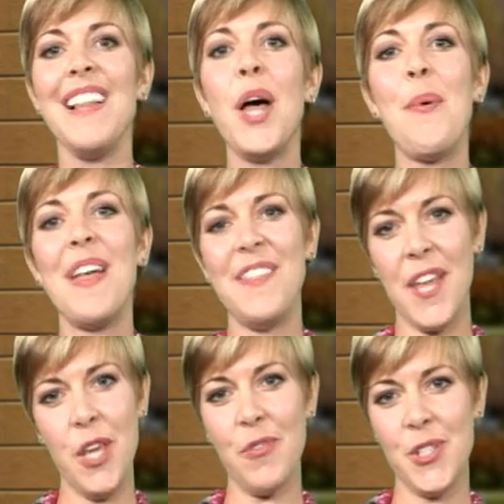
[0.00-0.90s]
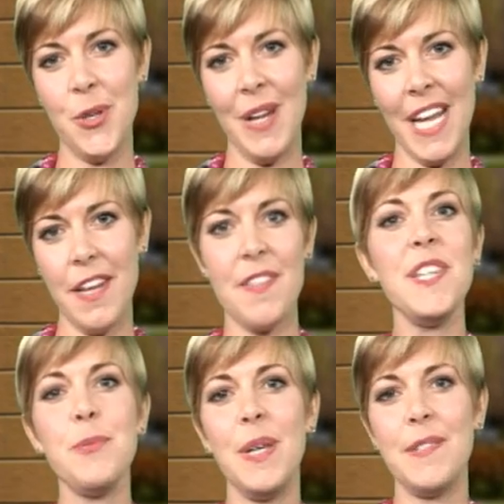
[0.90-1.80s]
Hello, and thank you for tuning in to
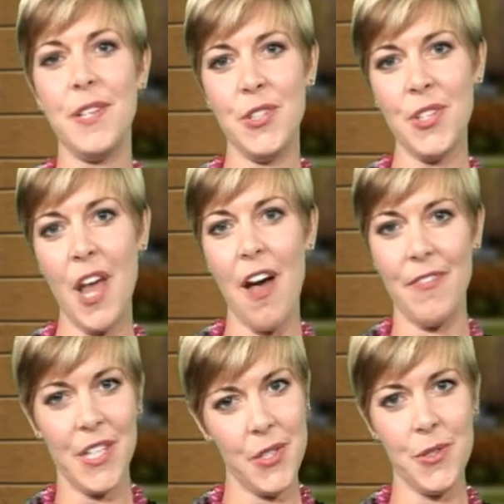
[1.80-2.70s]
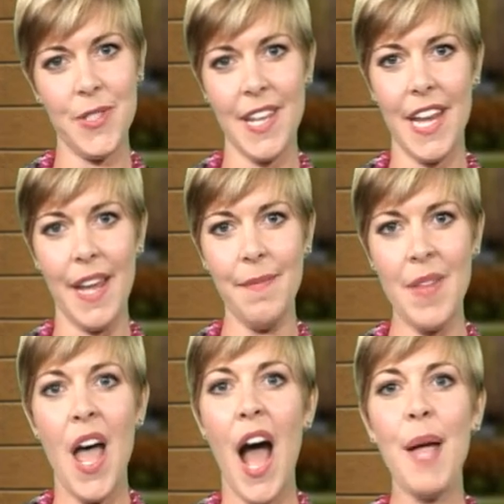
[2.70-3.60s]
this week's edition of It's Your City.
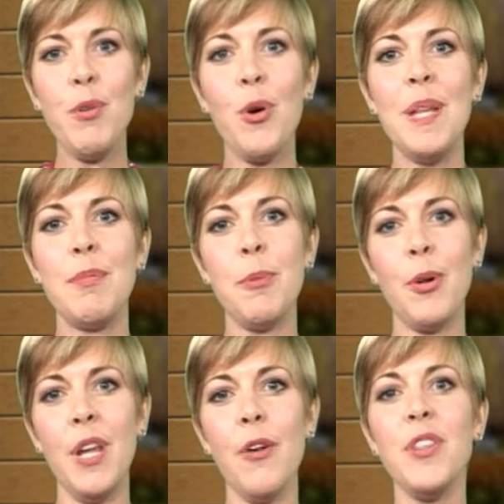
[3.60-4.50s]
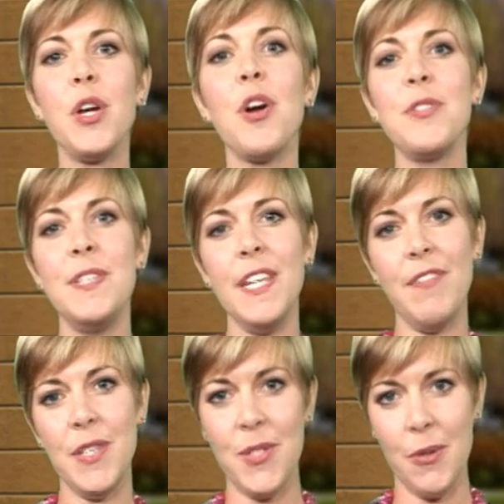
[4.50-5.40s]
I'm Cortney Bloomer here in the Carson
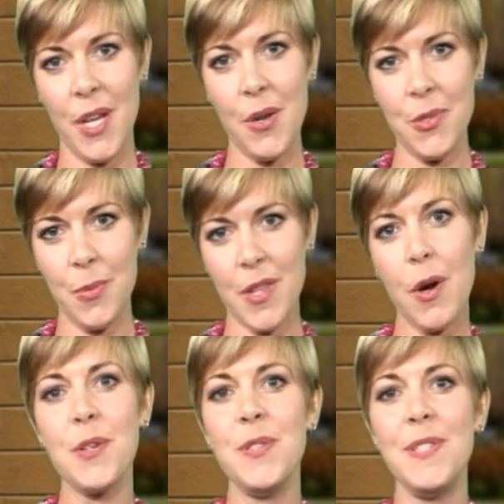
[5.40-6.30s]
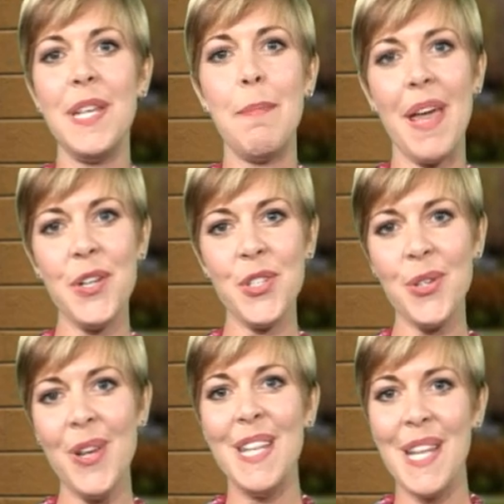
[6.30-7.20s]
TV studios with Carson City
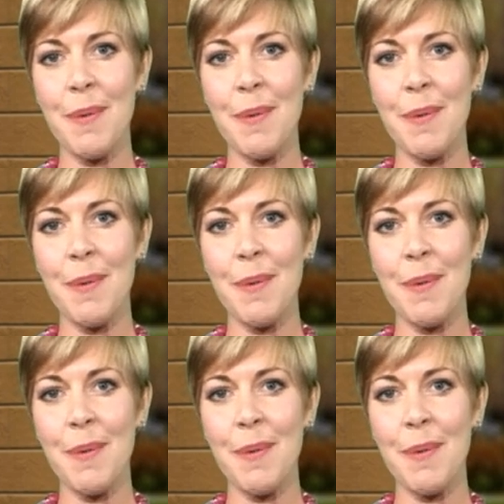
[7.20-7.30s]
manager Nick